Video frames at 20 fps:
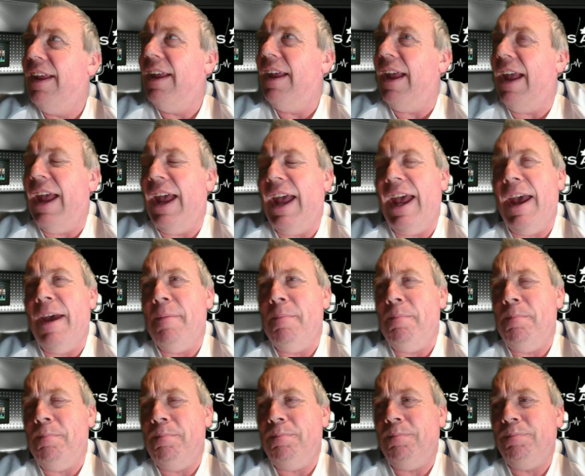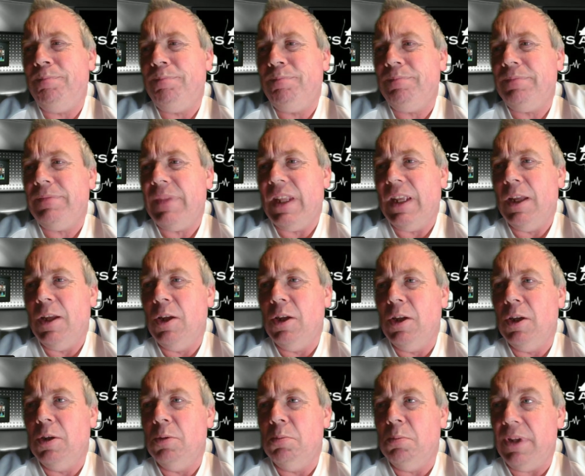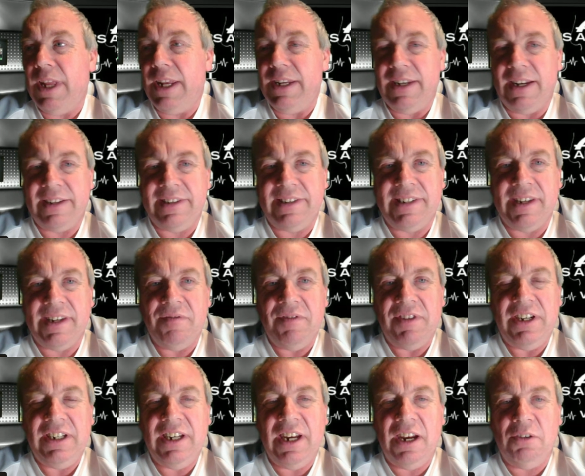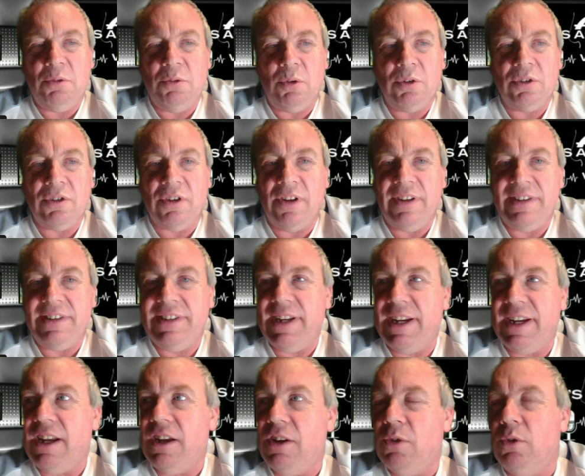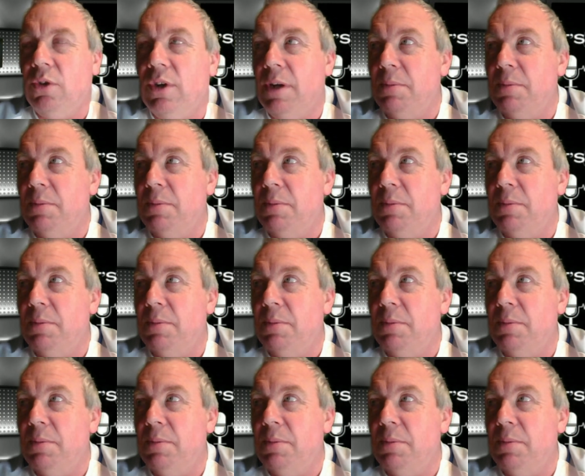But then that 17-year-old got the second goal.